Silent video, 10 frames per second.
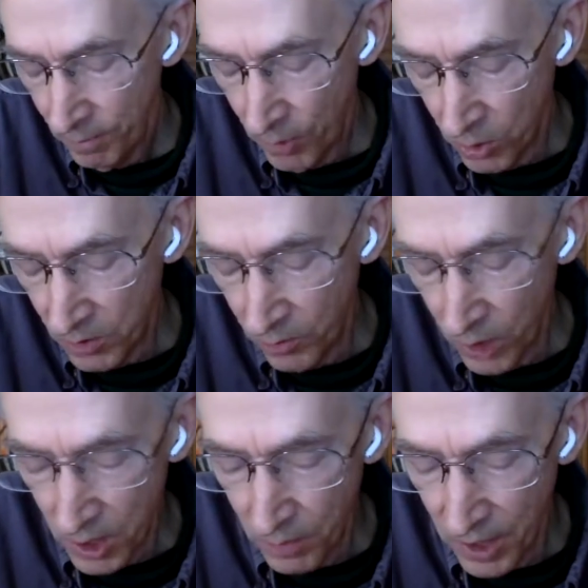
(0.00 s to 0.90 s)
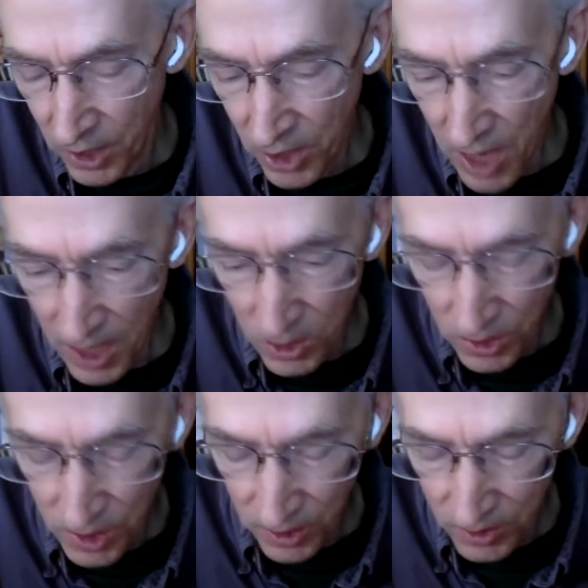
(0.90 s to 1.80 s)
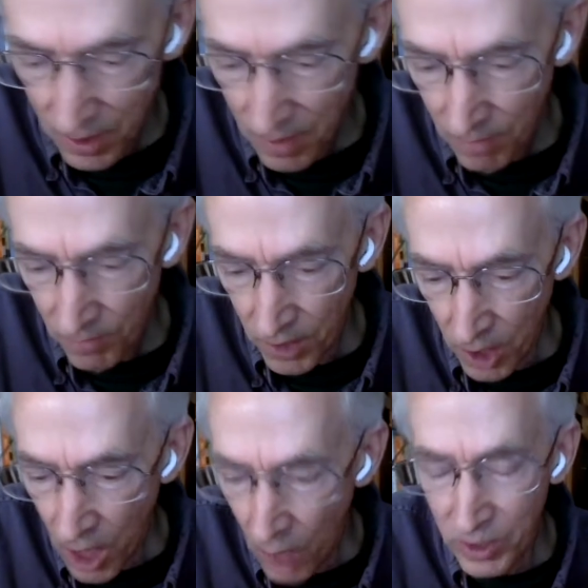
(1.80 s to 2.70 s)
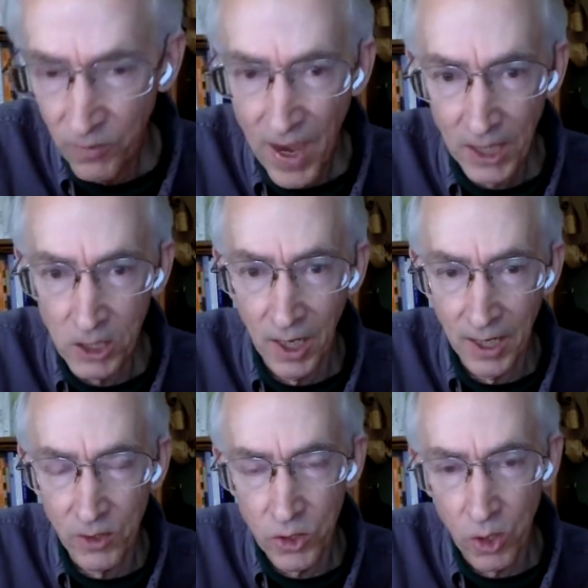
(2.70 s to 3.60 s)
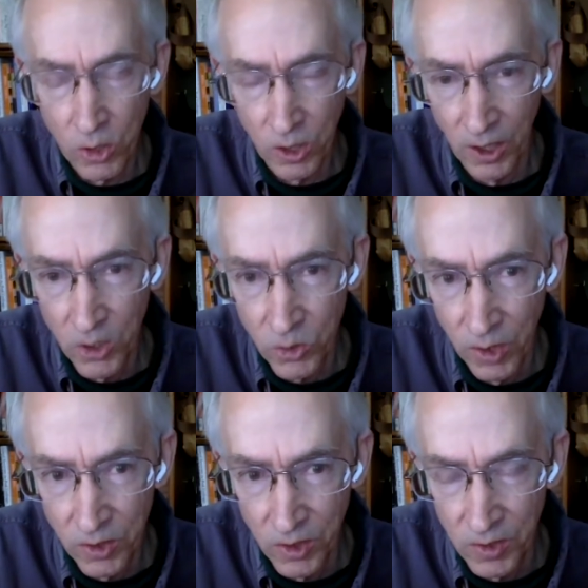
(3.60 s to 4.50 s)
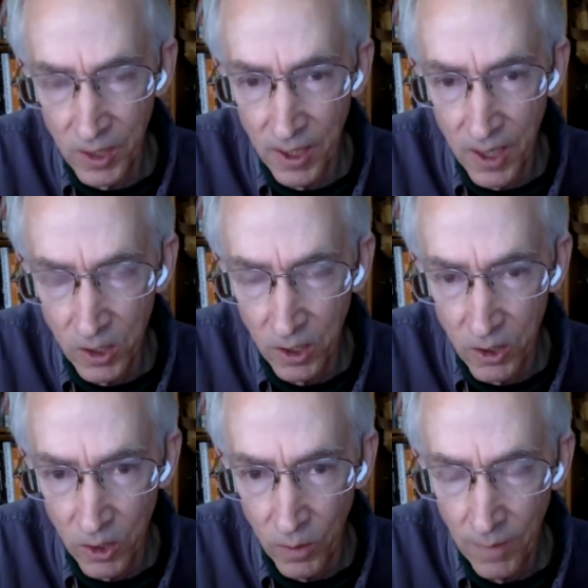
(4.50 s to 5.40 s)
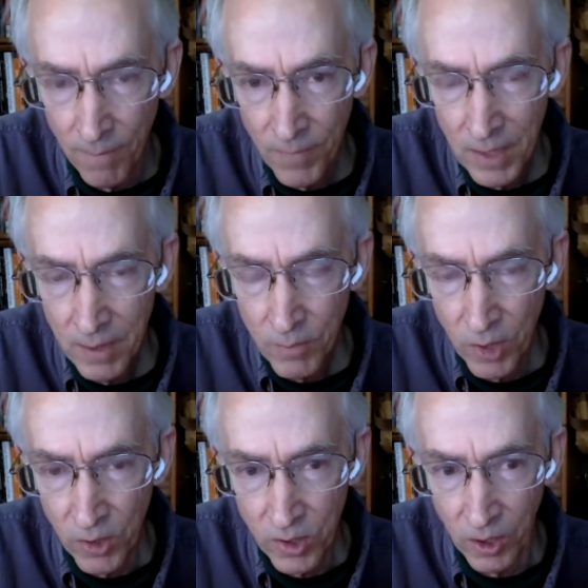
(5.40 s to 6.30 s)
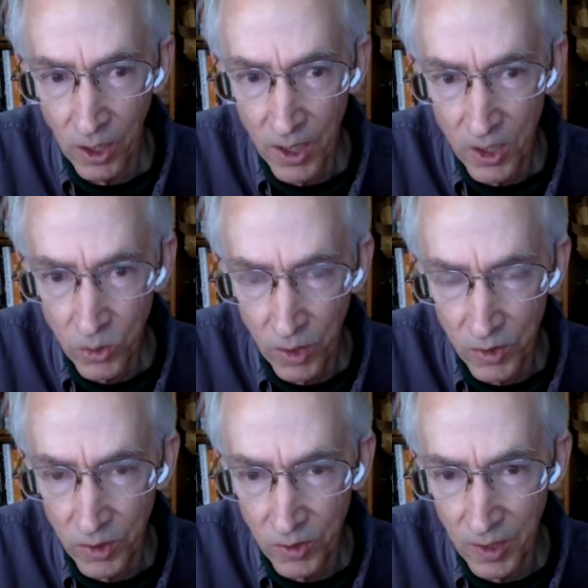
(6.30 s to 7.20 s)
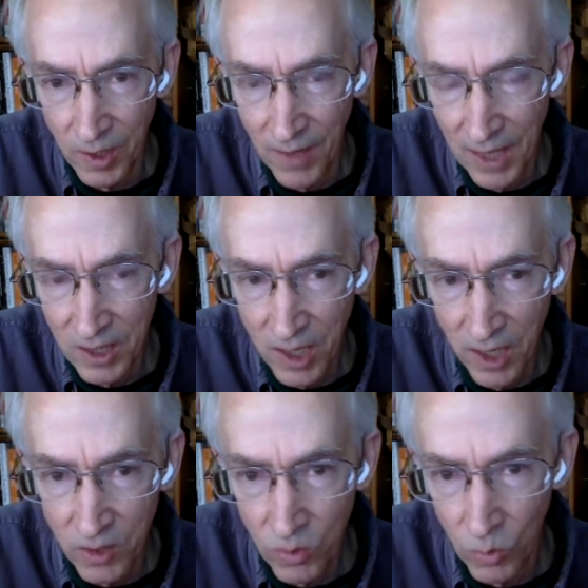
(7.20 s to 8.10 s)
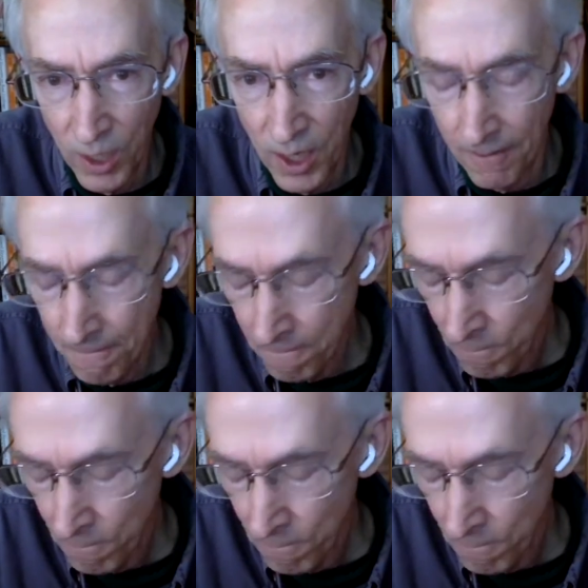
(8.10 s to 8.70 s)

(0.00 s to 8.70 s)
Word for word: most of which are beneath consciousness, they're always factoring in social resources in addition to personal resources. And in that sense, we are